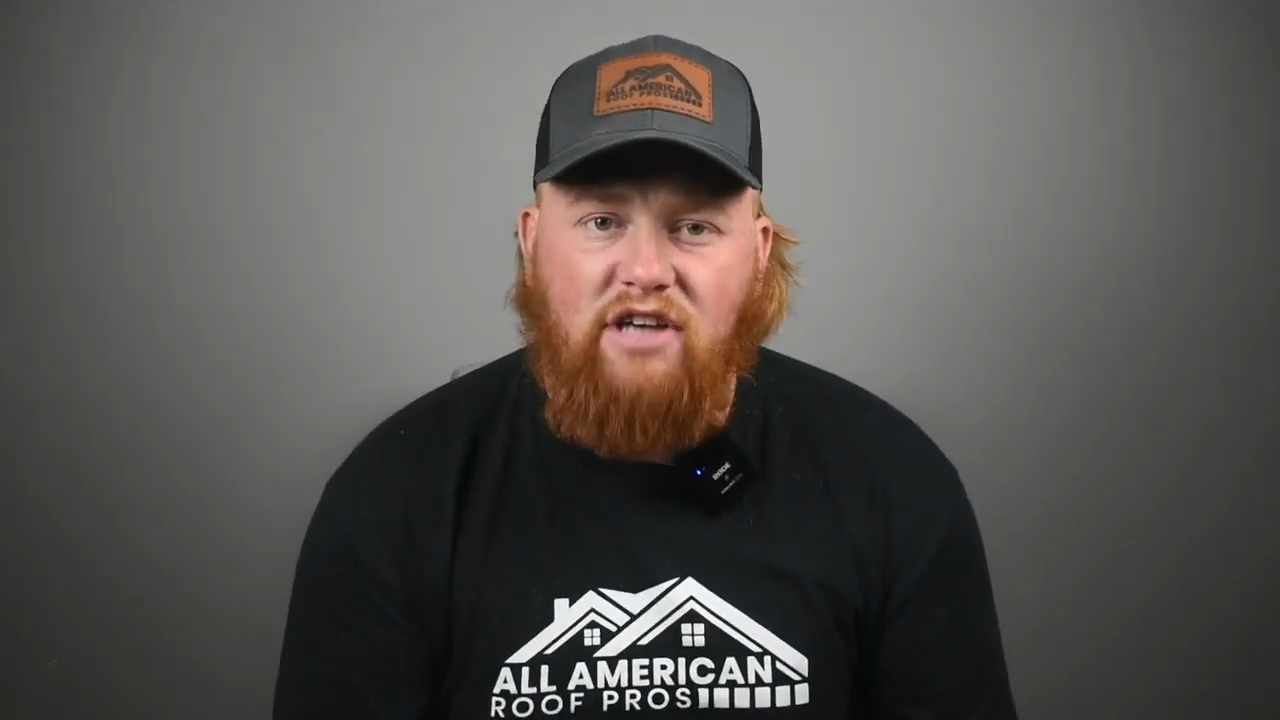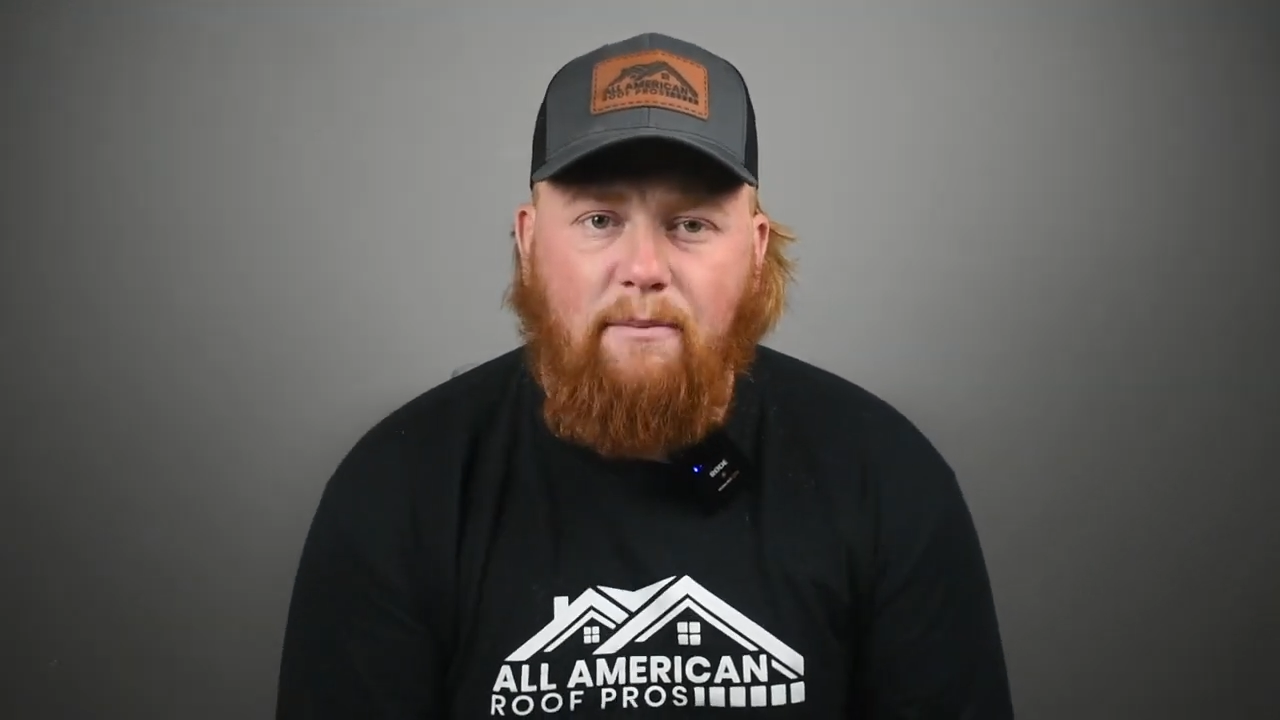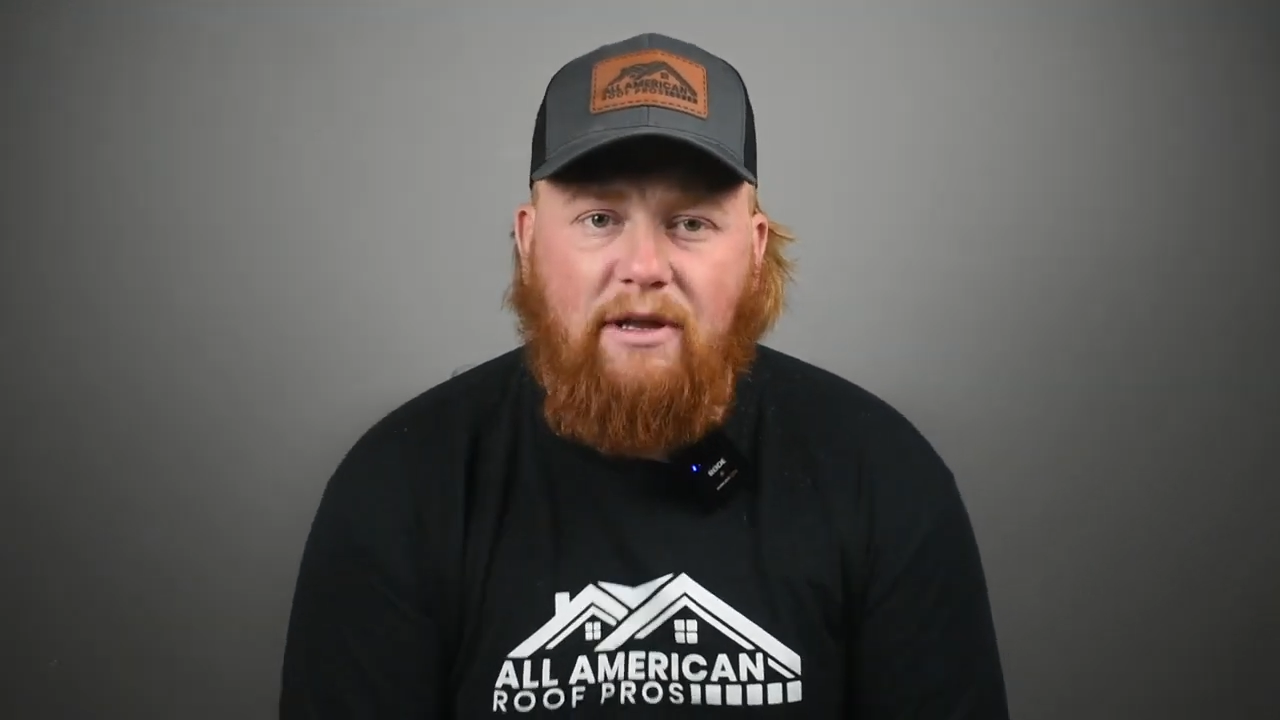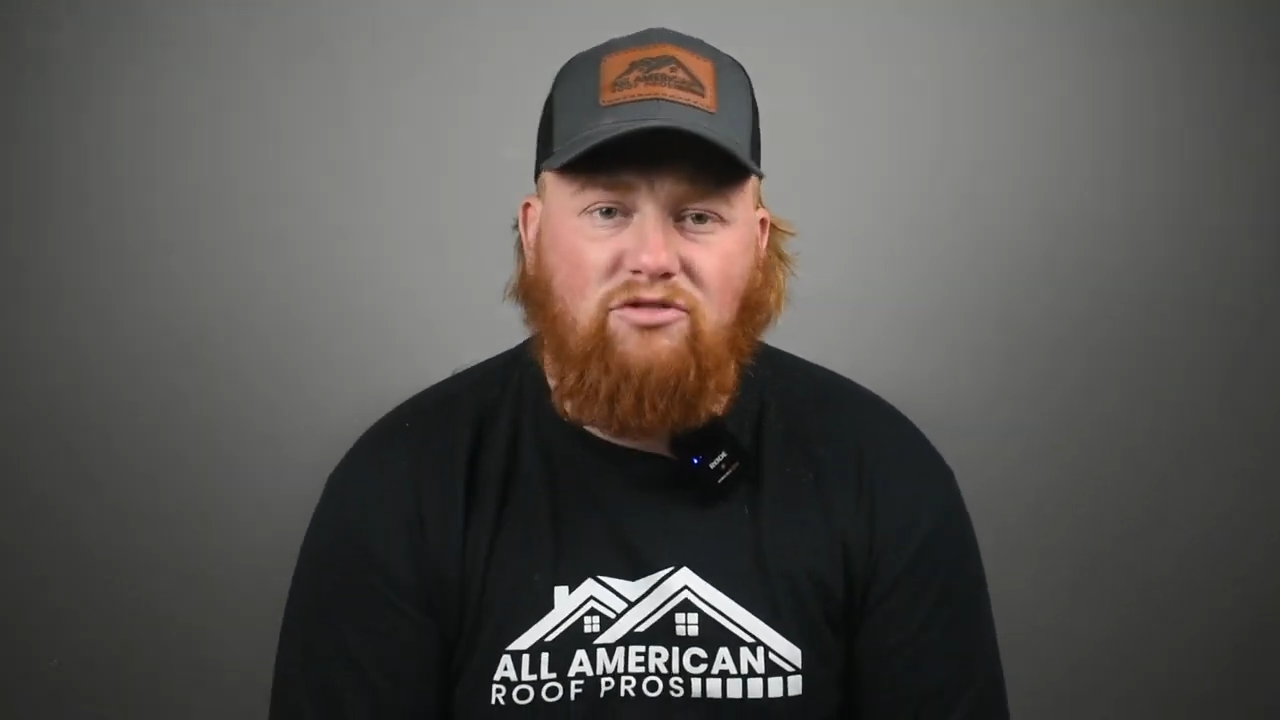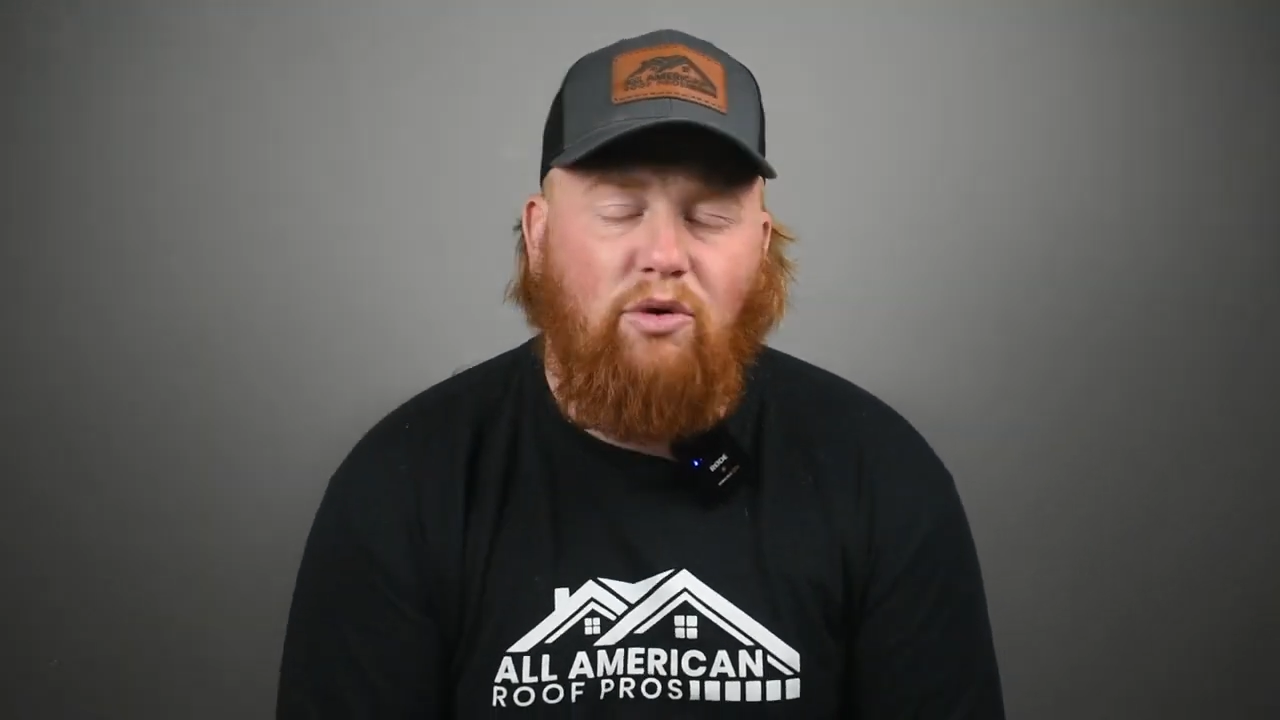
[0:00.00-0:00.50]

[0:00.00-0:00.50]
company is